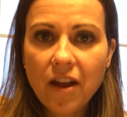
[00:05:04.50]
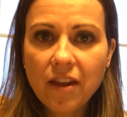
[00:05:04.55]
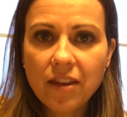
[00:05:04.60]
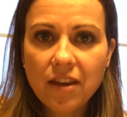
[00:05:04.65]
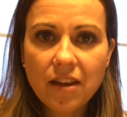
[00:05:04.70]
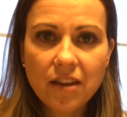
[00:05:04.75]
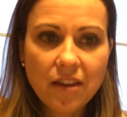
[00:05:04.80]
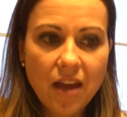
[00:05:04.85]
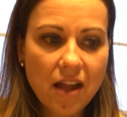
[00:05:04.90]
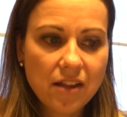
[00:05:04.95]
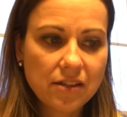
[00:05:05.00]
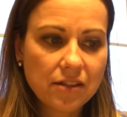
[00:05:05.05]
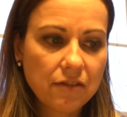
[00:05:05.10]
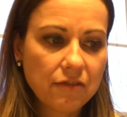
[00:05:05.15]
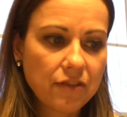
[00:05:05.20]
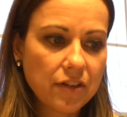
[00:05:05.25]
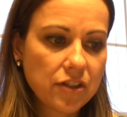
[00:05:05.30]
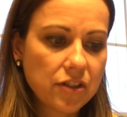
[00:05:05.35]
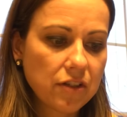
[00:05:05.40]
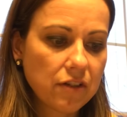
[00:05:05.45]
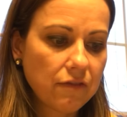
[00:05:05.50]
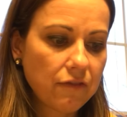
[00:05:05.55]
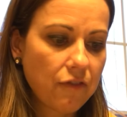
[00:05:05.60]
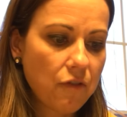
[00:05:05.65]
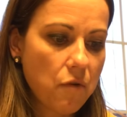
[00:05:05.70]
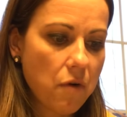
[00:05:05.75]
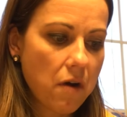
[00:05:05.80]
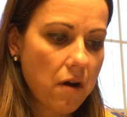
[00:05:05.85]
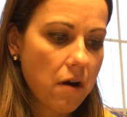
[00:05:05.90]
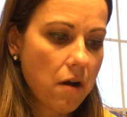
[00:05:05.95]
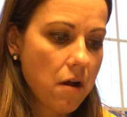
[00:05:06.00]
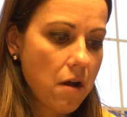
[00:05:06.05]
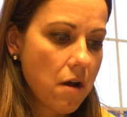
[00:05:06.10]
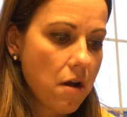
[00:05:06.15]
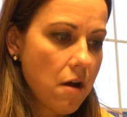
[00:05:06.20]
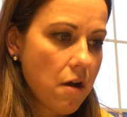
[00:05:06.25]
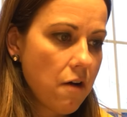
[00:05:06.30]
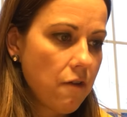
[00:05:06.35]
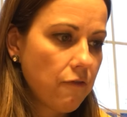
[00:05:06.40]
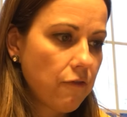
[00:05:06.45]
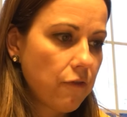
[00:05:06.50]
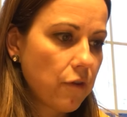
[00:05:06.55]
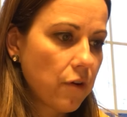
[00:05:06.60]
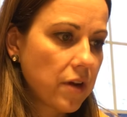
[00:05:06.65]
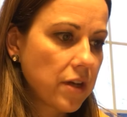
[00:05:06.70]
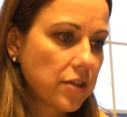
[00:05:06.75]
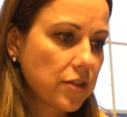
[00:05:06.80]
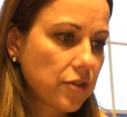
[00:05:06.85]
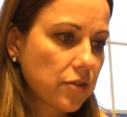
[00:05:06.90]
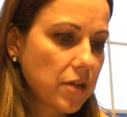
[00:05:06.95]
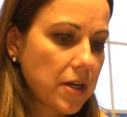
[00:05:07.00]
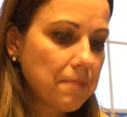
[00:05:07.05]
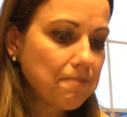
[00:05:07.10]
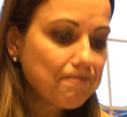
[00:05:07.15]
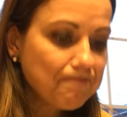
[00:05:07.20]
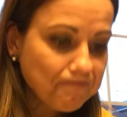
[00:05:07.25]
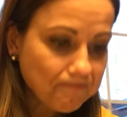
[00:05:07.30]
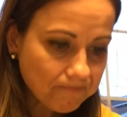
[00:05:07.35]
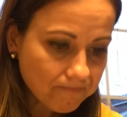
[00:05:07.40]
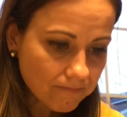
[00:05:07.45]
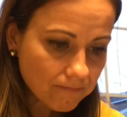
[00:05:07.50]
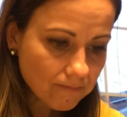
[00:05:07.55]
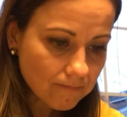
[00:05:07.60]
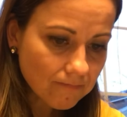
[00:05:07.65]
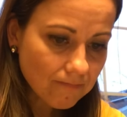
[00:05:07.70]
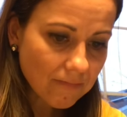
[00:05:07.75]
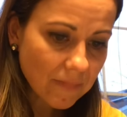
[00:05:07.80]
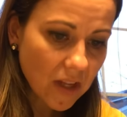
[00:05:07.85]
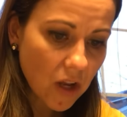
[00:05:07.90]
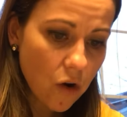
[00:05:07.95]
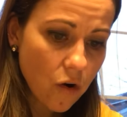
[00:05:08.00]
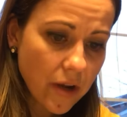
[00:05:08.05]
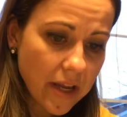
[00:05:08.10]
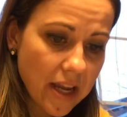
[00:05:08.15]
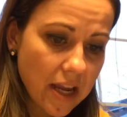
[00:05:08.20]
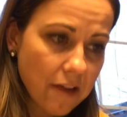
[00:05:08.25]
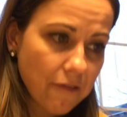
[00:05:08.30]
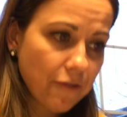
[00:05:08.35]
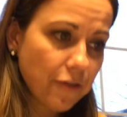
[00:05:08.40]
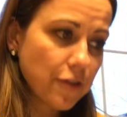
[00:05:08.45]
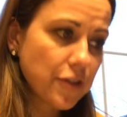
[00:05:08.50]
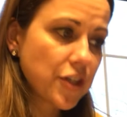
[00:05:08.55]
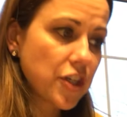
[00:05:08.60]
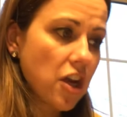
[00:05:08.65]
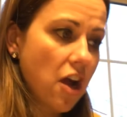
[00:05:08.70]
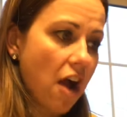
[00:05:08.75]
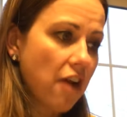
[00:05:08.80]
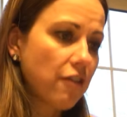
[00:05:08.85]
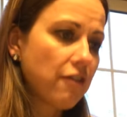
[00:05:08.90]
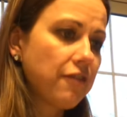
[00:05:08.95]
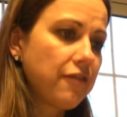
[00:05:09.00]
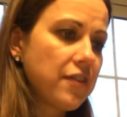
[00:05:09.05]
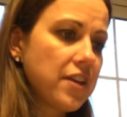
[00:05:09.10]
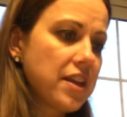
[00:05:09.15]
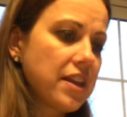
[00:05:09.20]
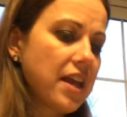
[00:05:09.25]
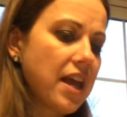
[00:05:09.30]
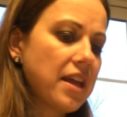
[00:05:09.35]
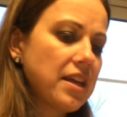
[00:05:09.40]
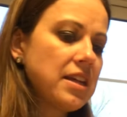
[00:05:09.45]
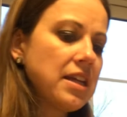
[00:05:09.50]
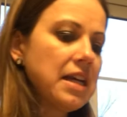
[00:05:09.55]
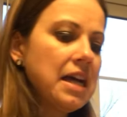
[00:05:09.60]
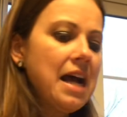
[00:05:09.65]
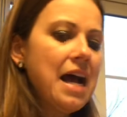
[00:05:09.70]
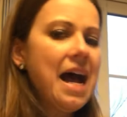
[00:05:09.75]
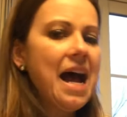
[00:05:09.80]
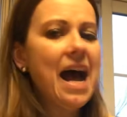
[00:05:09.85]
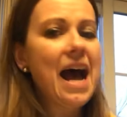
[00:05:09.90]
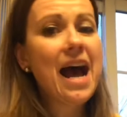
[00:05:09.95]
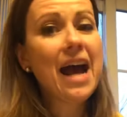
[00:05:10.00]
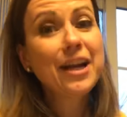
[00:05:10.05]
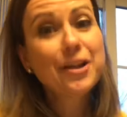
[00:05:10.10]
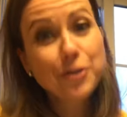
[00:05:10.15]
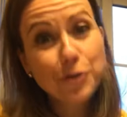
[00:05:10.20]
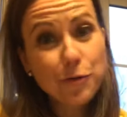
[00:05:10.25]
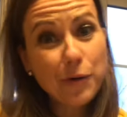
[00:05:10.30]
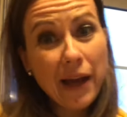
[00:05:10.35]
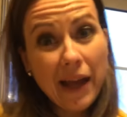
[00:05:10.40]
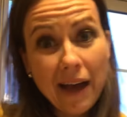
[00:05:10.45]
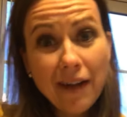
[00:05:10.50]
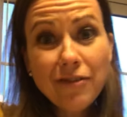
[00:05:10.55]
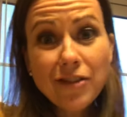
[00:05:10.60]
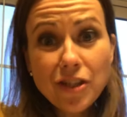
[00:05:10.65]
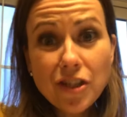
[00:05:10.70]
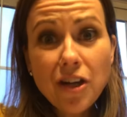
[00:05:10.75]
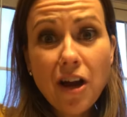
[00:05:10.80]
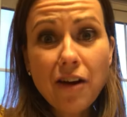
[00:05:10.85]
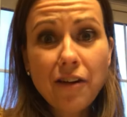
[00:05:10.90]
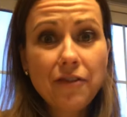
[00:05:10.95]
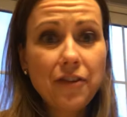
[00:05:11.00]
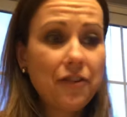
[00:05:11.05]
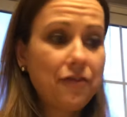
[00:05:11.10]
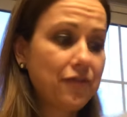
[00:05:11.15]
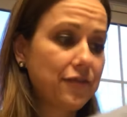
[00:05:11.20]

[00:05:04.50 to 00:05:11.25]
I think that's sufficient for history. Okay, for geography then, I do have a geography